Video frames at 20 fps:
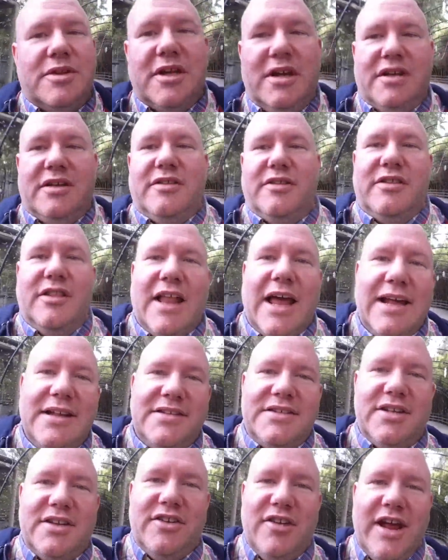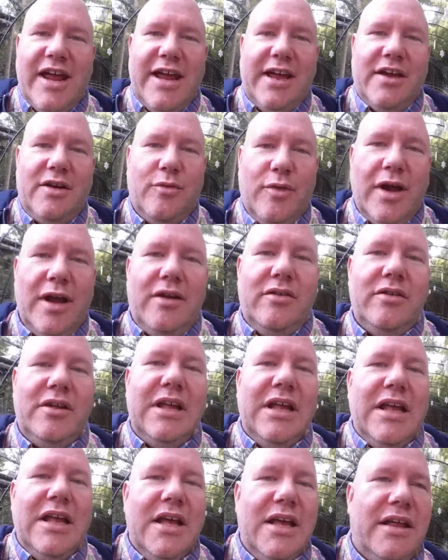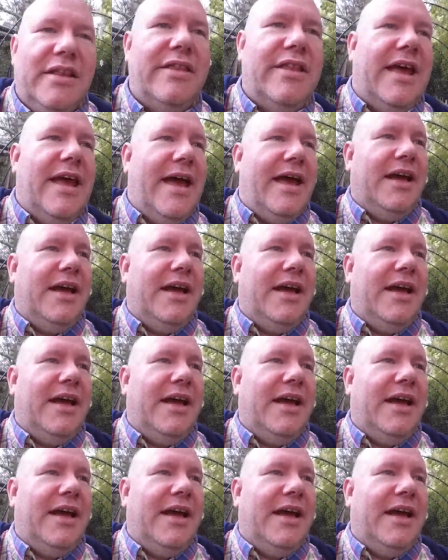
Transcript: of the lights that are hanging around. They